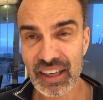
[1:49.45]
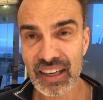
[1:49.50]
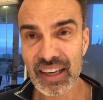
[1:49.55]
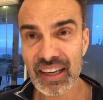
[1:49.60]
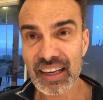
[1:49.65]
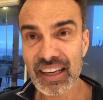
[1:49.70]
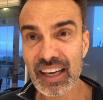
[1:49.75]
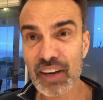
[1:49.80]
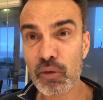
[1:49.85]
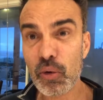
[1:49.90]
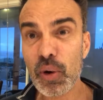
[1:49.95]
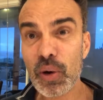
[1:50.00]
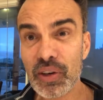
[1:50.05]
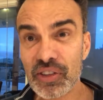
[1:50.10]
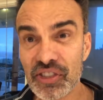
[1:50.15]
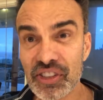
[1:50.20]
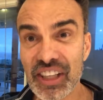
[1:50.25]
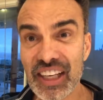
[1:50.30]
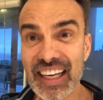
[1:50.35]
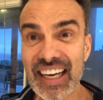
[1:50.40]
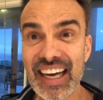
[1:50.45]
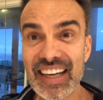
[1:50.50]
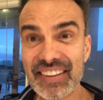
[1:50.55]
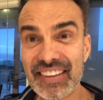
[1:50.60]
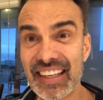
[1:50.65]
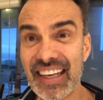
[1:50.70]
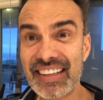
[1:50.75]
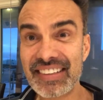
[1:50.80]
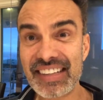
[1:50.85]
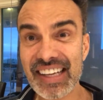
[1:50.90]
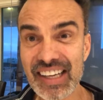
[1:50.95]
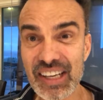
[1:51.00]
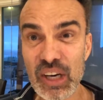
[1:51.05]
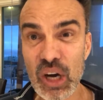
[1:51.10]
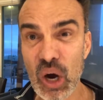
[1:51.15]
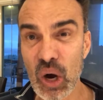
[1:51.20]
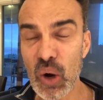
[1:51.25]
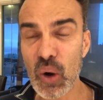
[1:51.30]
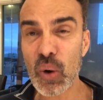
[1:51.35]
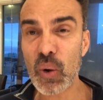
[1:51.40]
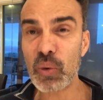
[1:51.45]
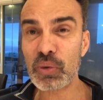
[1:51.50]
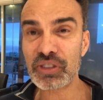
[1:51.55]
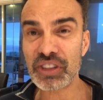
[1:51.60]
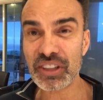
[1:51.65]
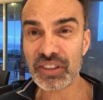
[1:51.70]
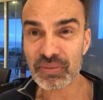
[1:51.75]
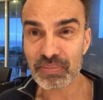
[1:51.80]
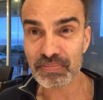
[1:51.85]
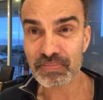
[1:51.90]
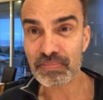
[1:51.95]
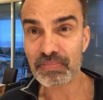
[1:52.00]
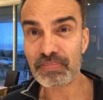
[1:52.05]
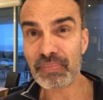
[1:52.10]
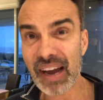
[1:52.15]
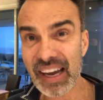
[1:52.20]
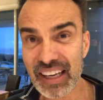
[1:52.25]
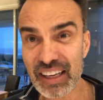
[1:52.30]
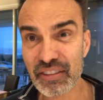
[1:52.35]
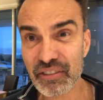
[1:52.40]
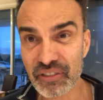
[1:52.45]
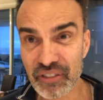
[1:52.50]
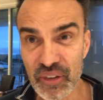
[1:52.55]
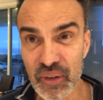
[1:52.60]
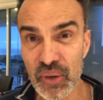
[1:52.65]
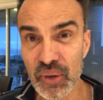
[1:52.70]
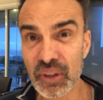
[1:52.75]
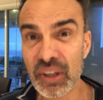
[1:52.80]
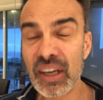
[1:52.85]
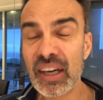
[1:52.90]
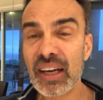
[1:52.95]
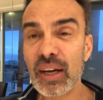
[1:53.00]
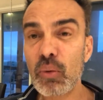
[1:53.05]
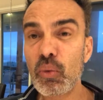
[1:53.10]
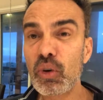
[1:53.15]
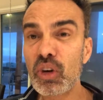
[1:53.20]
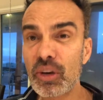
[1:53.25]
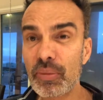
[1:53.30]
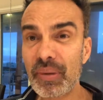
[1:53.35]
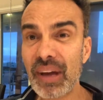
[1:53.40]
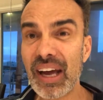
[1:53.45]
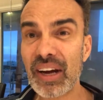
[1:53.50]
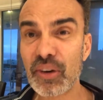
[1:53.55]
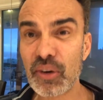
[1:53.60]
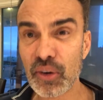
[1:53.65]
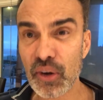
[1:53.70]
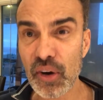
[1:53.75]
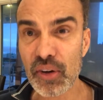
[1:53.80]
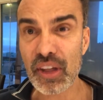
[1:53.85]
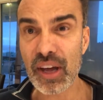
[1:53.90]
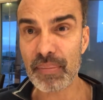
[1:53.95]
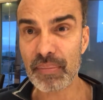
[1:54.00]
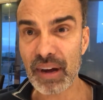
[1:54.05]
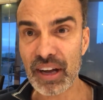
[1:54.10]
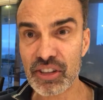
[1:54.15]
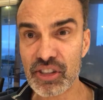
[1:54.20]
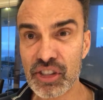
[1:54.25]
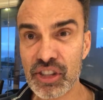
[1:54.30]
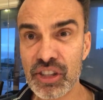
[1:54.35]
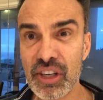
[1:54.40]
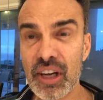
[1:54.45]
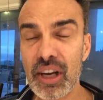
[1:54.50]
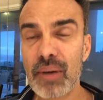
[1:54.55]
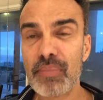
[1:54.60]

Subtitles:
If we were still out there digging holes and making food, it wouldn't have been able to grow that much.